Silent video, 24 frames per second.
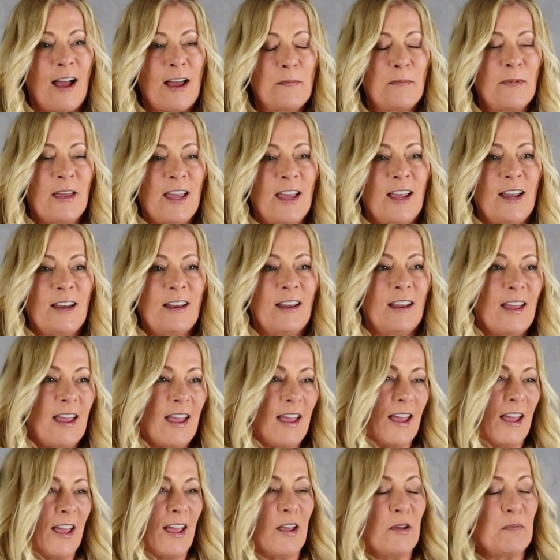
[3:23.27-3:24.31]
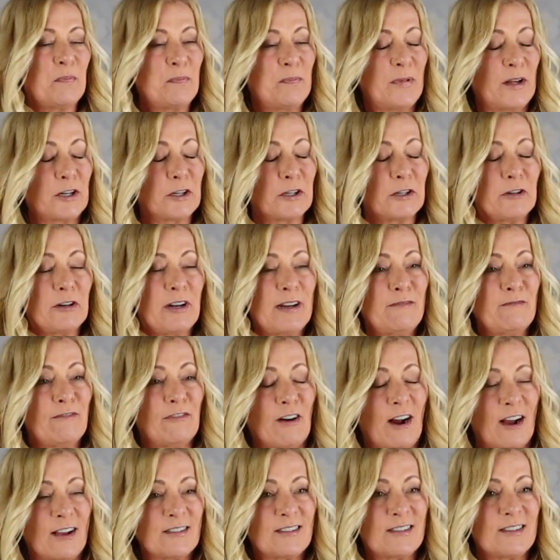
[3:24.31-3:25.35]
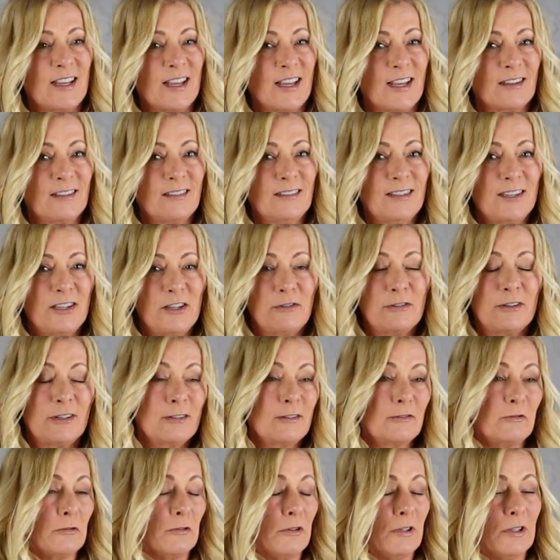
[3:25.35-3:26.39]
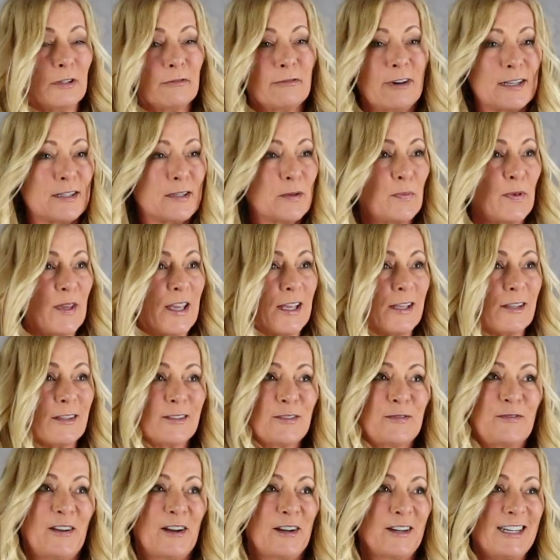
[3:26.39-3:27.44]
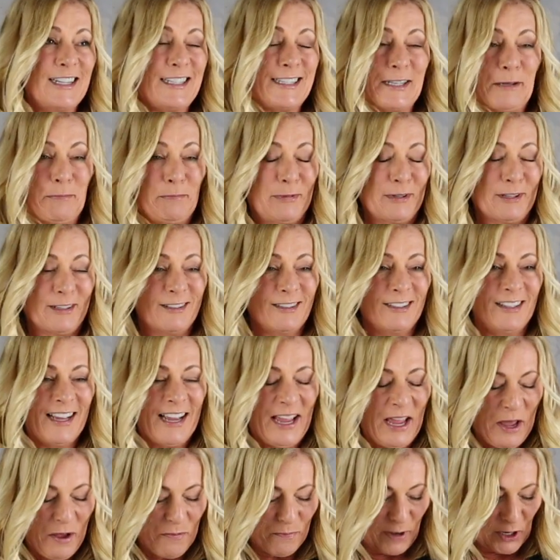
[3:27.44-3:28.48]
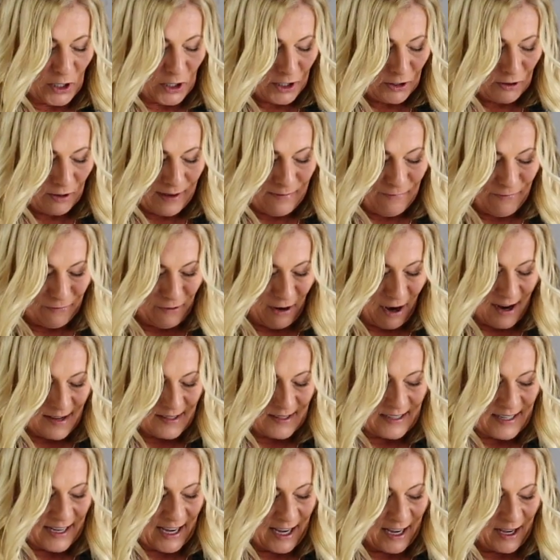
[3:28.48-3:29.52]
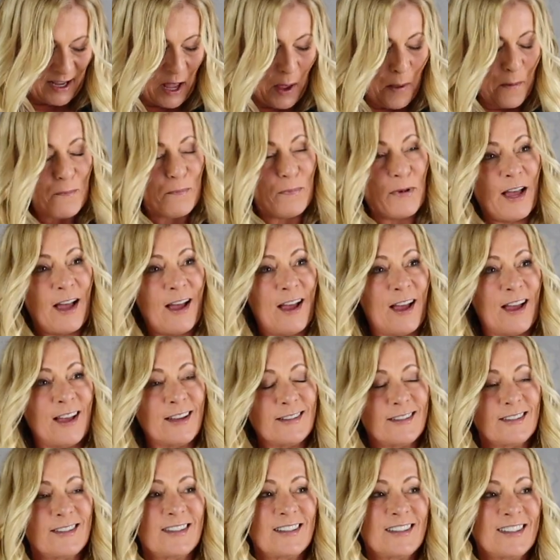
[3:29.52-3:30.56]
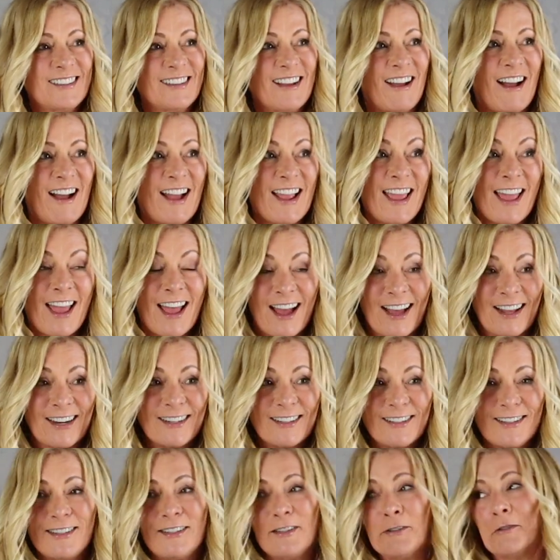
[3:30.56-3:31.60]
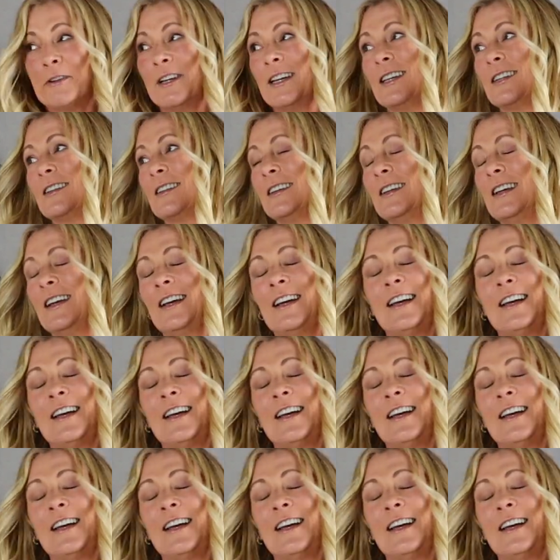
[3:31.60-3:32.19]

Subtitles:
I made a buttercream frosting. You can Google a recipe, it's very simple. Buttercream frosting, but I added to it